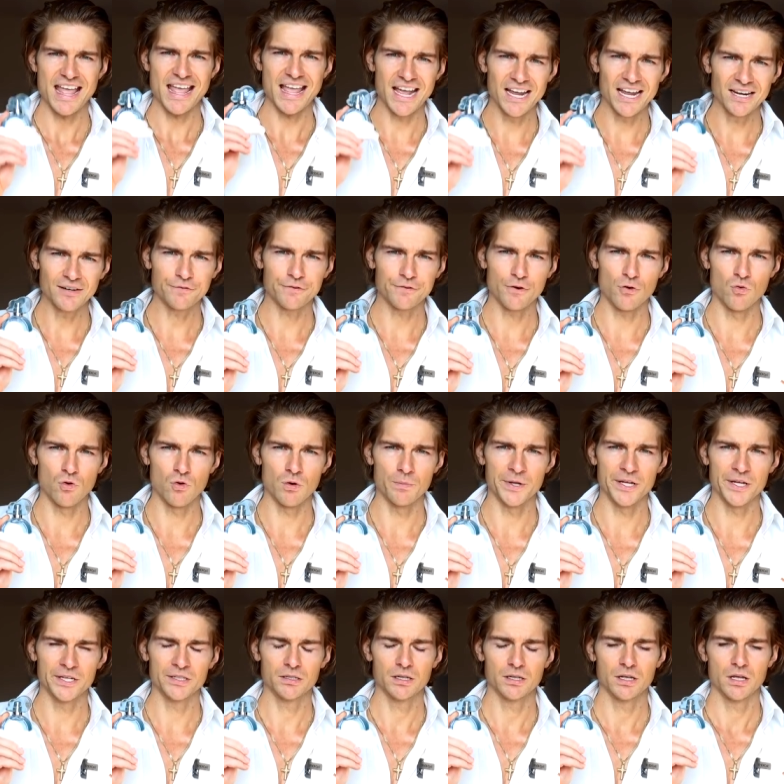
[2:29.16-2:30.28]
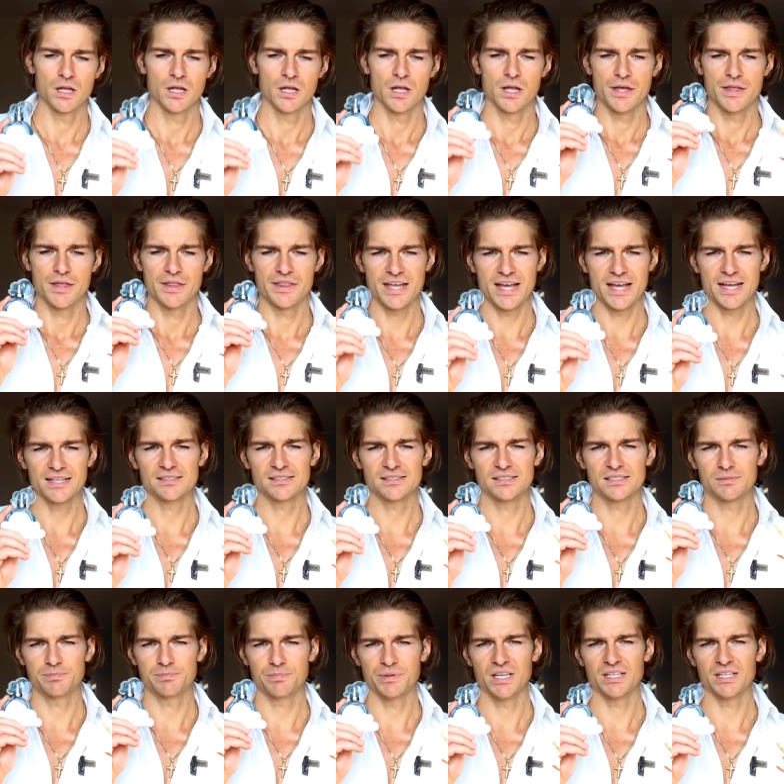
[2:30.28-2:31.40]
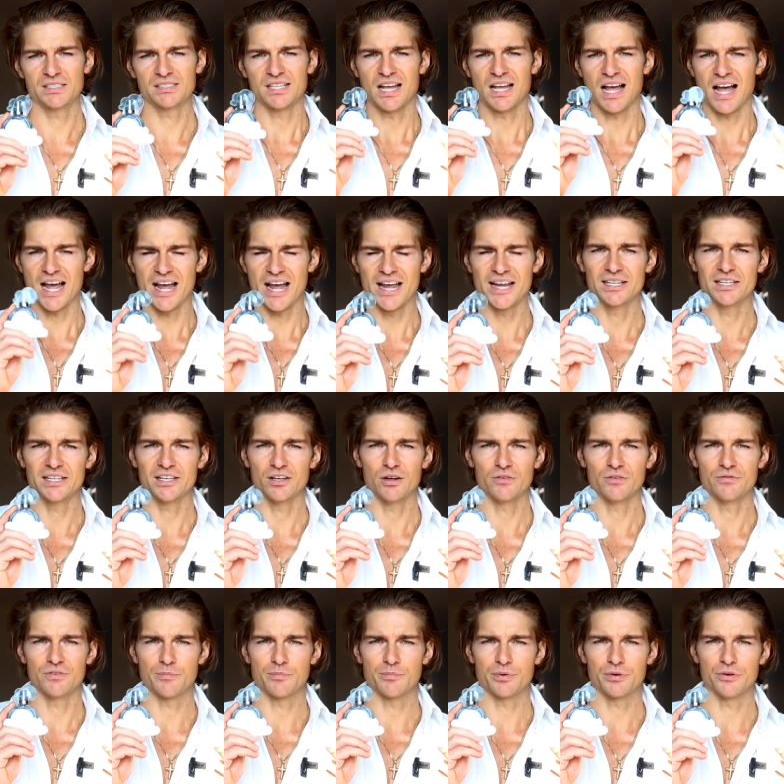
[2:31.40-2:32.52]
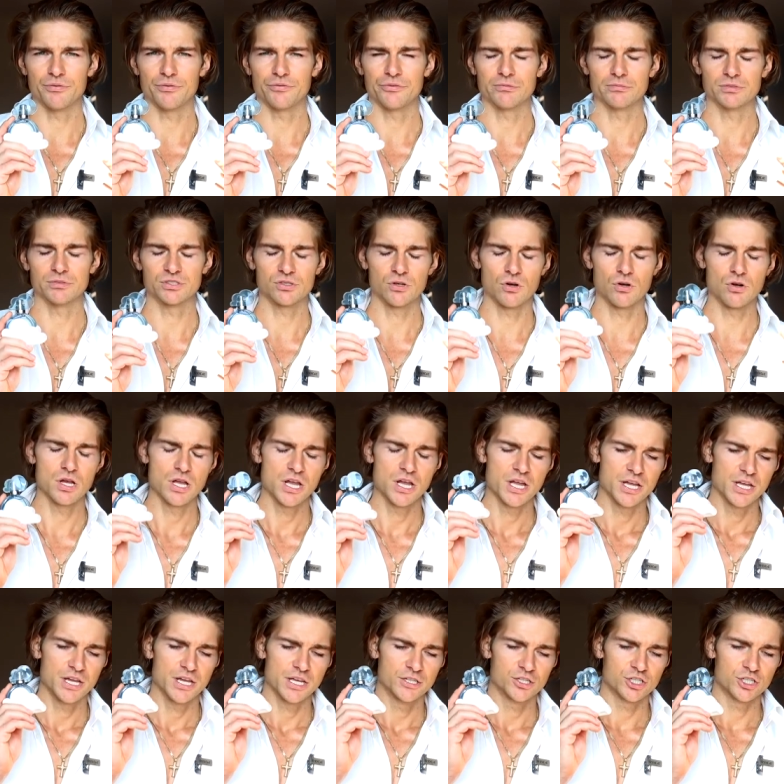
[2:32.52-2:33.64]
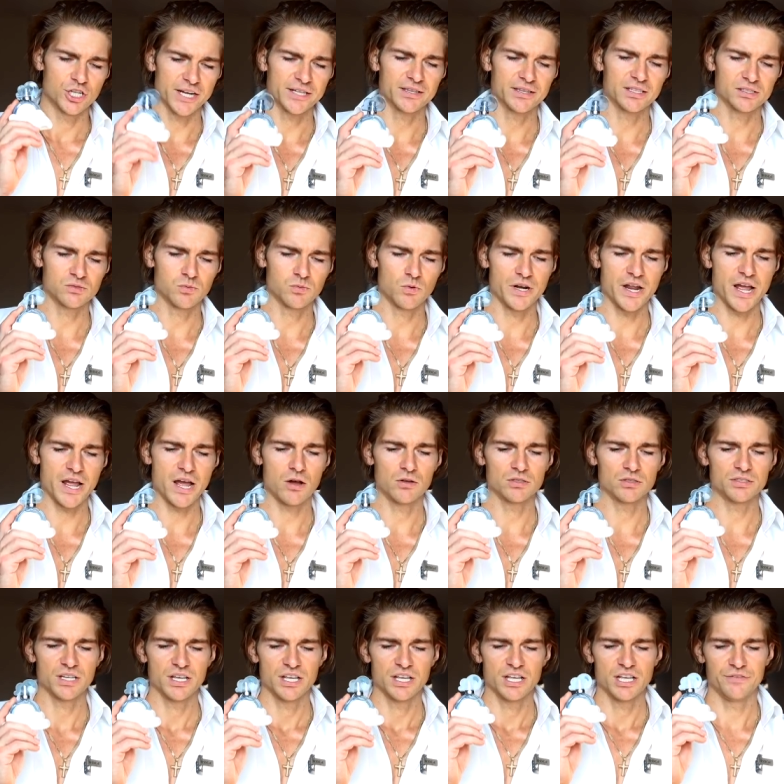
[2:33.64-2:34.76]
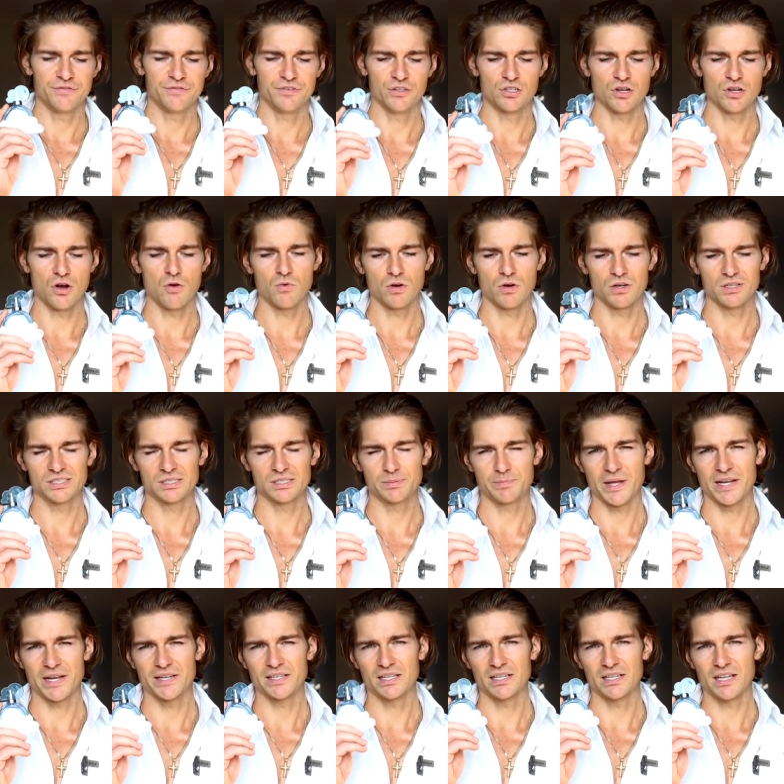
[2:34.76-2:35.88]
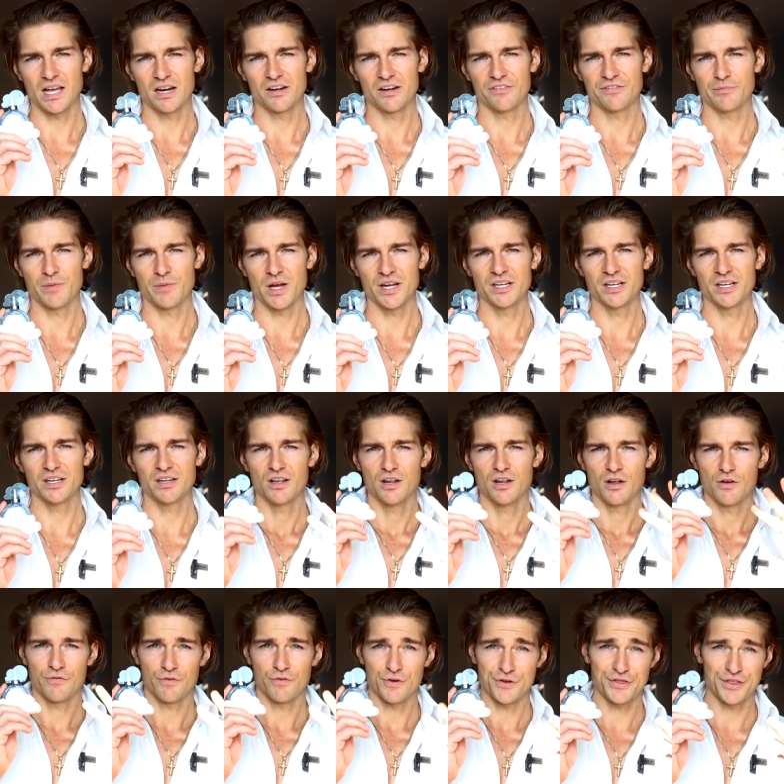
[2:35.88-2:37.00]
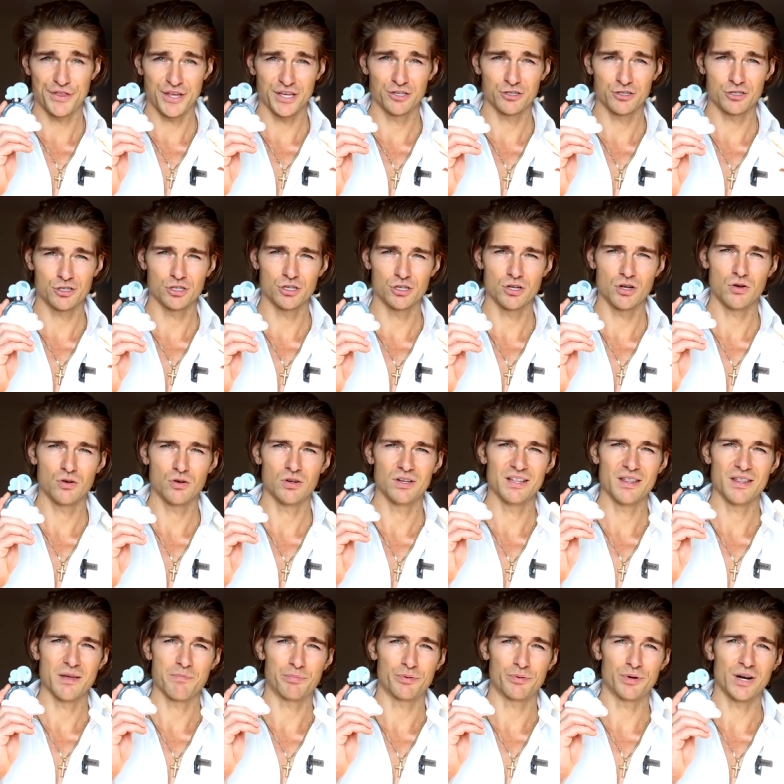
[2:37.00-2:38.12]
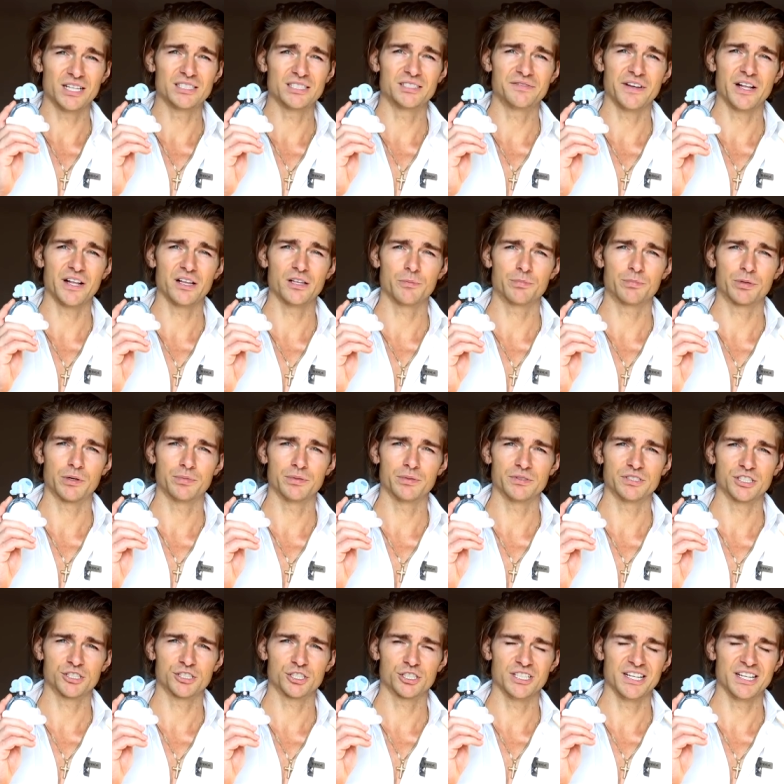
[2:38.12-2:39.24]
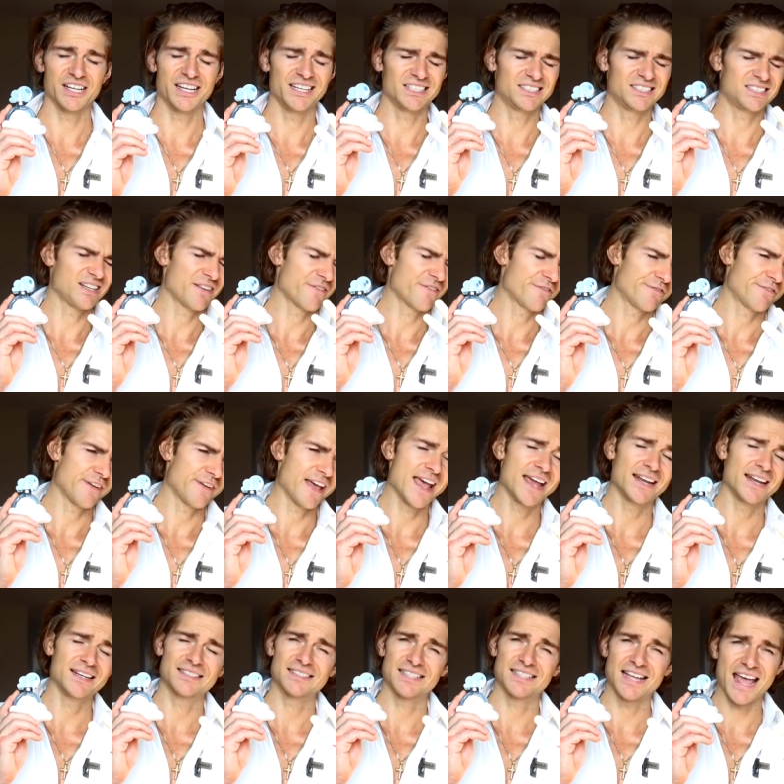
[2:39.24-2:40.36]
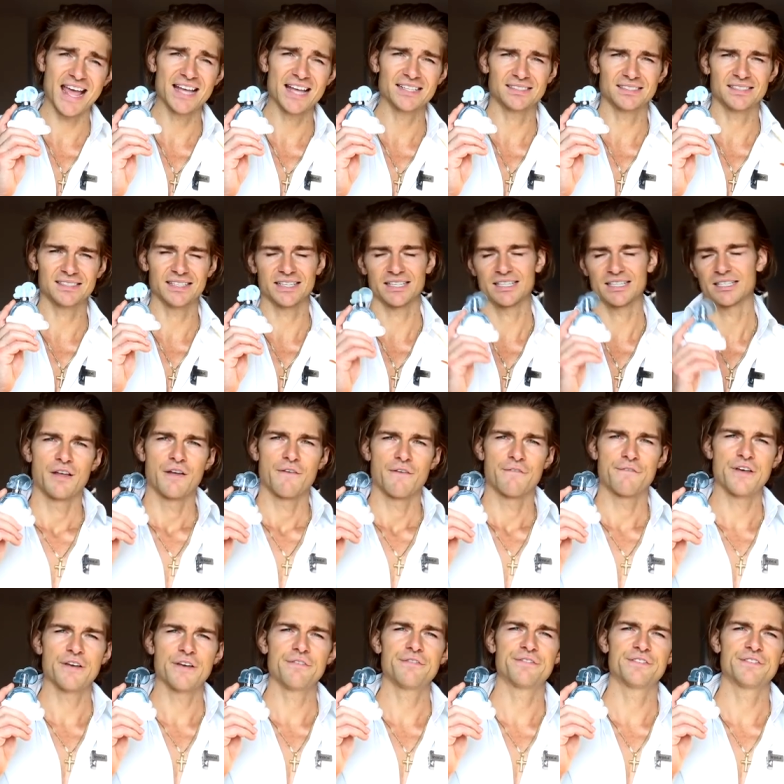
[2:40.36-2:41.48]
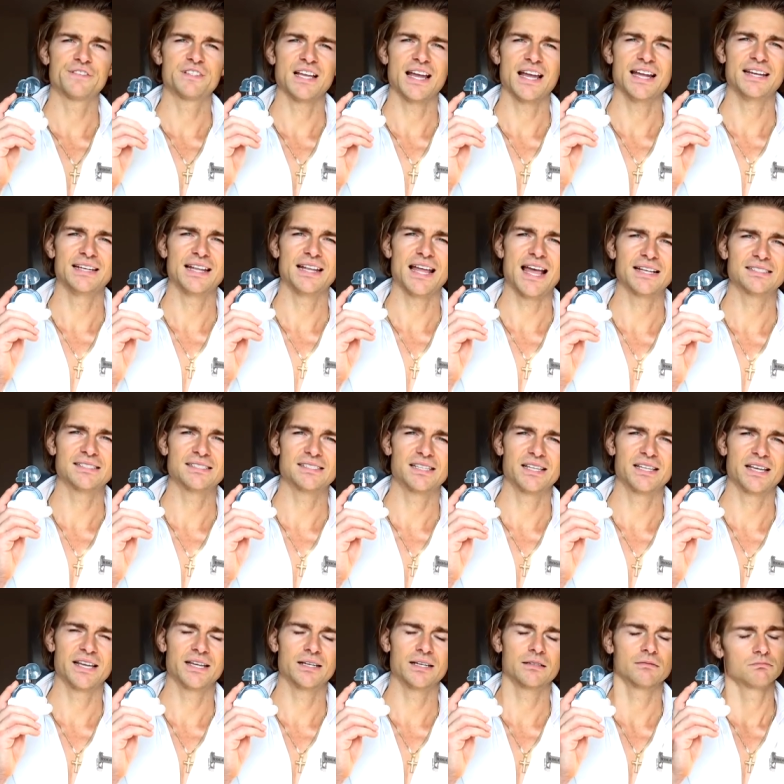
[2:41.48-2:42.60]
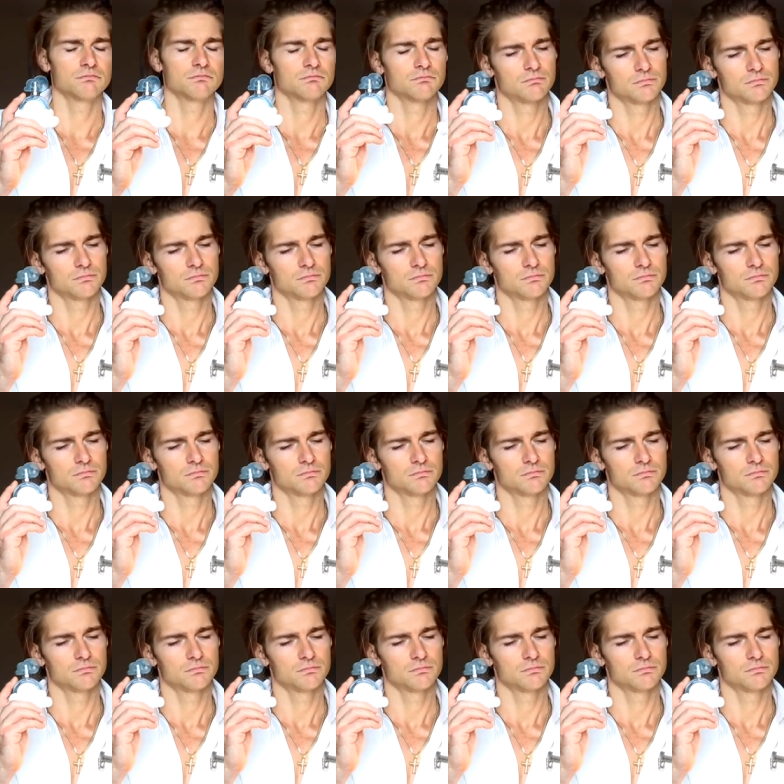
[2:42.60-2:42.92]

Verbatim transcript: and for women, that speaks highly of a perfume. So check this one out. If you don't want to spend a lot of money, fourth thing you should know, a price value proposition is fantastic. Fifth and last thing,